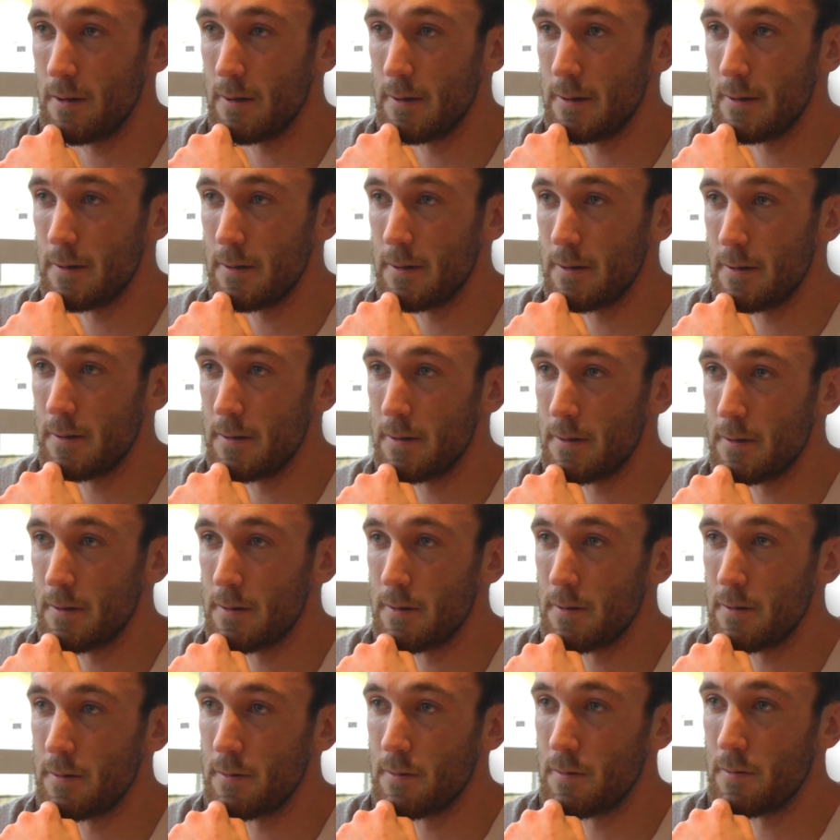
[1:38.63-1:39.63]
But the, the
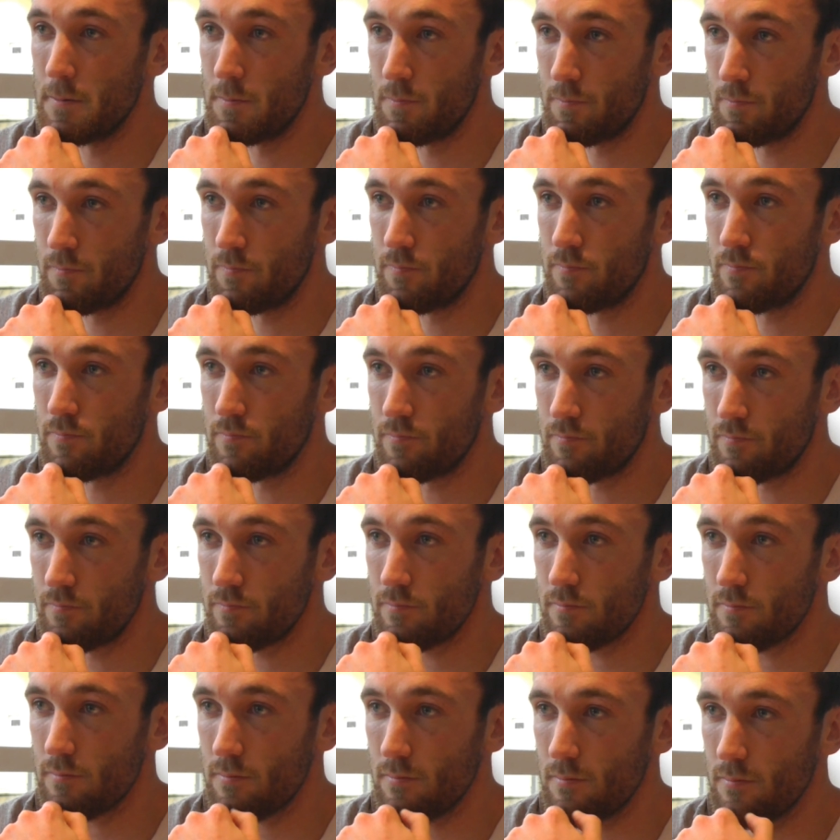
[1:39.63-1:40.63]
good thing is, I suppose,
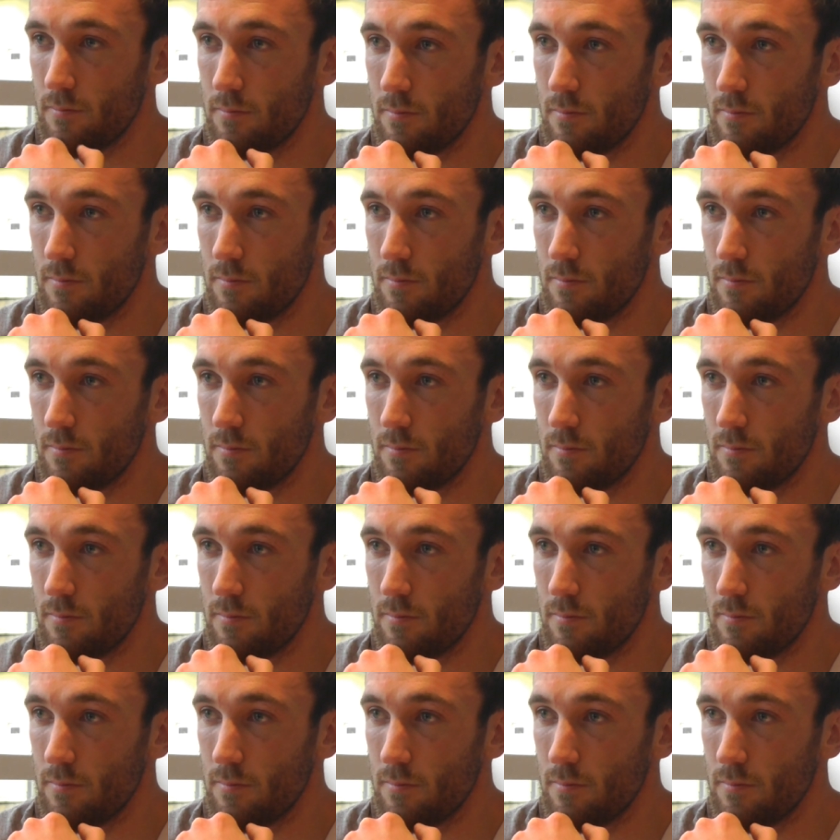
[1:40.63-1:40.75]
obviously,